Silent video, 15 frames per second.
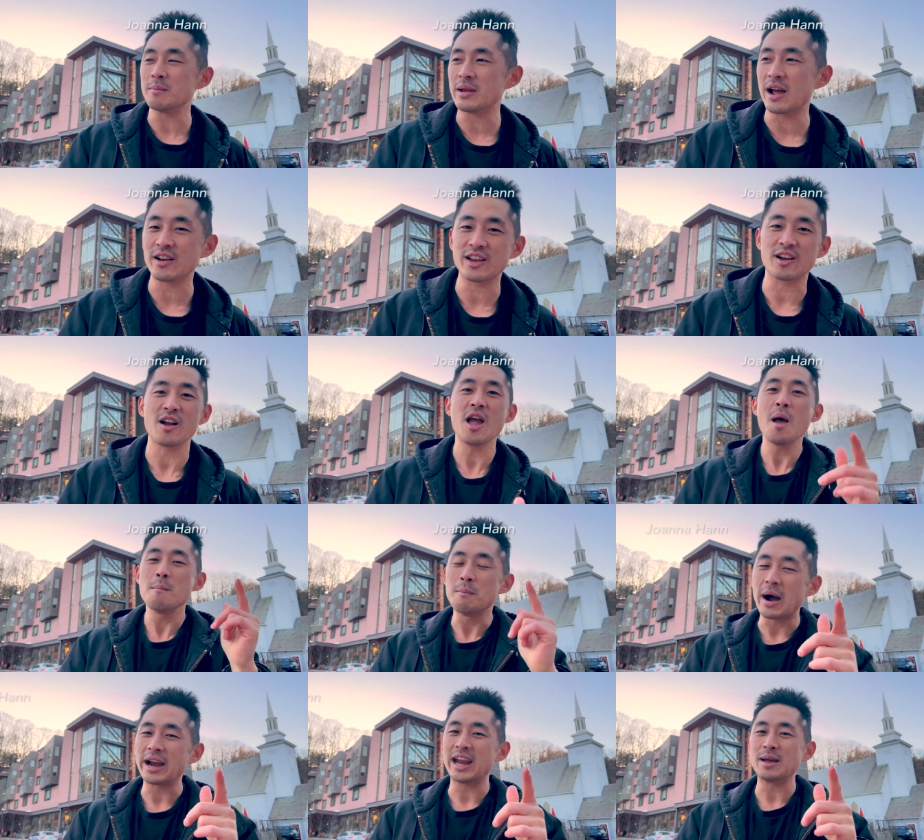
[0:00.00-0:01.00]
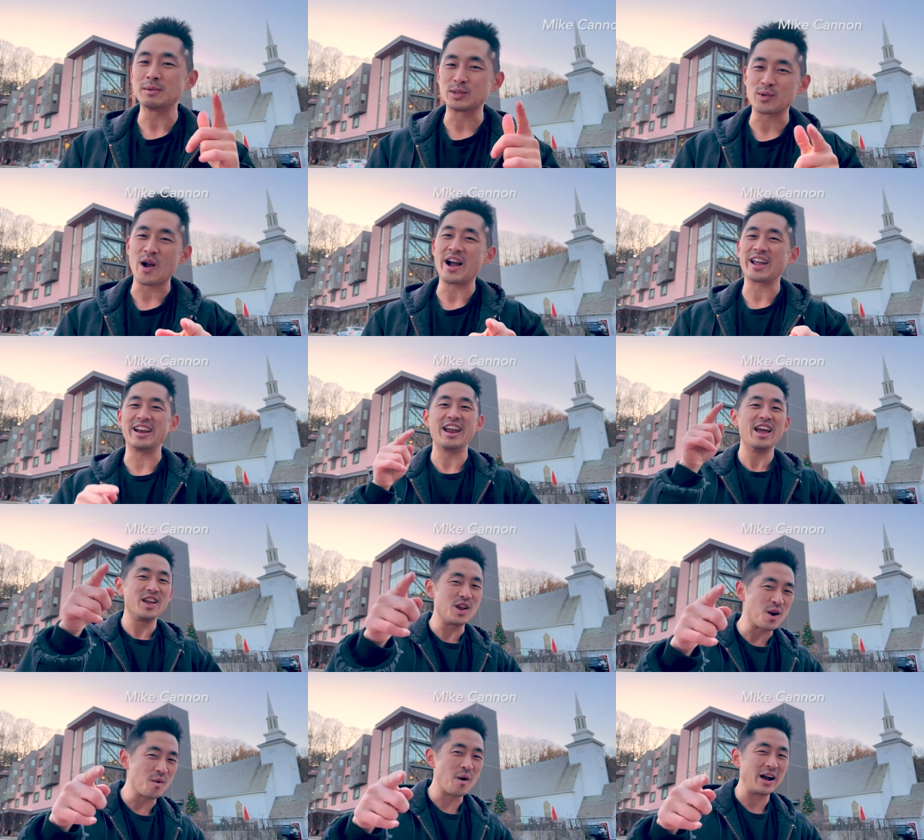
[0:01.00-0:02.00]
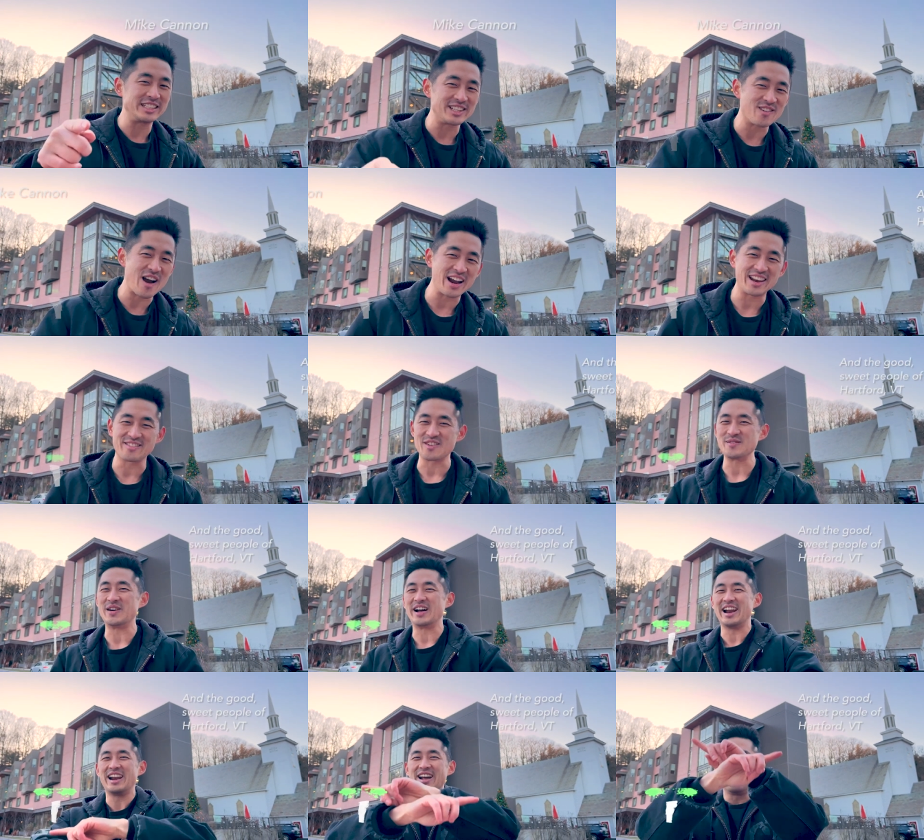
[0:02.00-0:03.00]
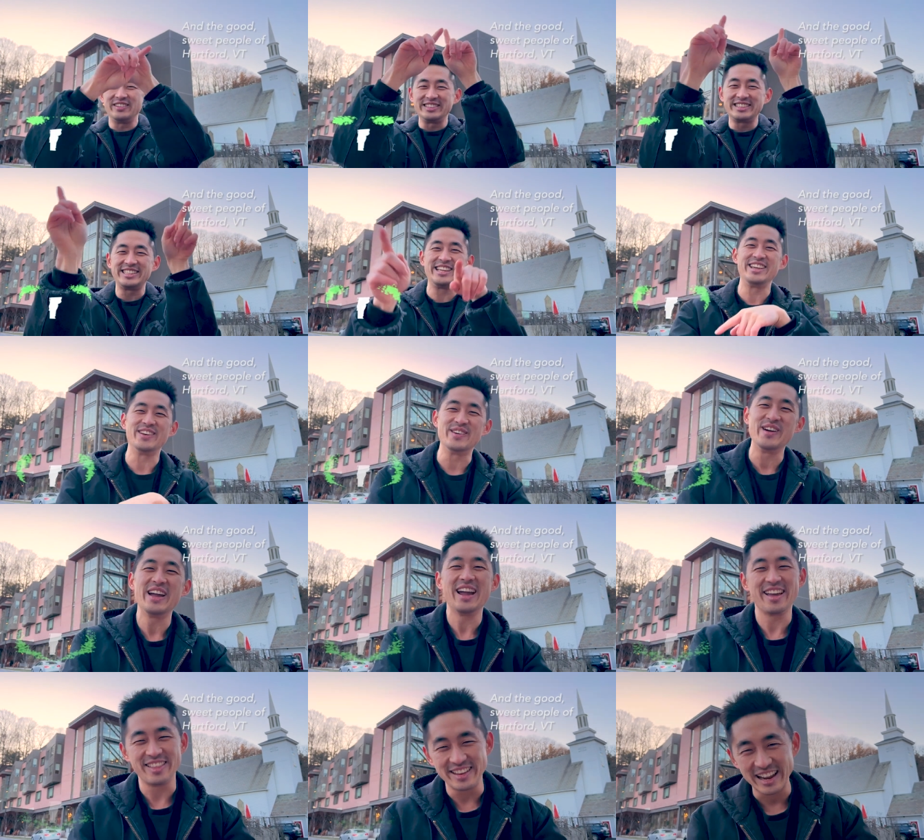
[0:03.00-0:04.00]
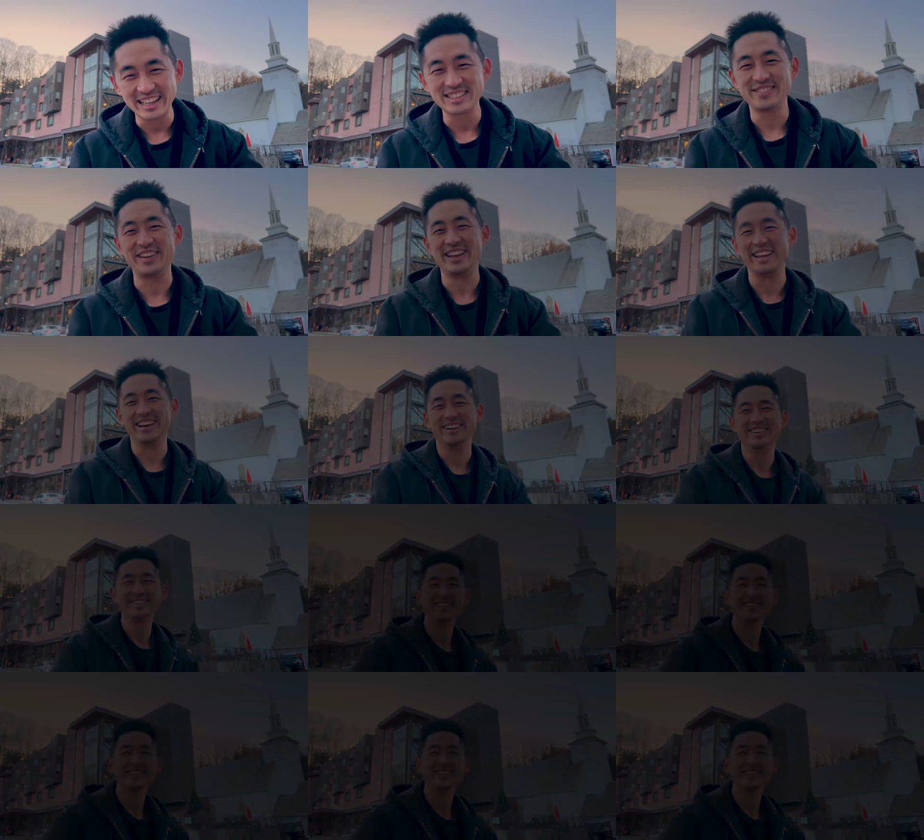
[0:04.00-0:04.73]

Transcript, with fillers: down here. My name is Rocket. You're watching Rocket in Vermont, and I will see you in the next video.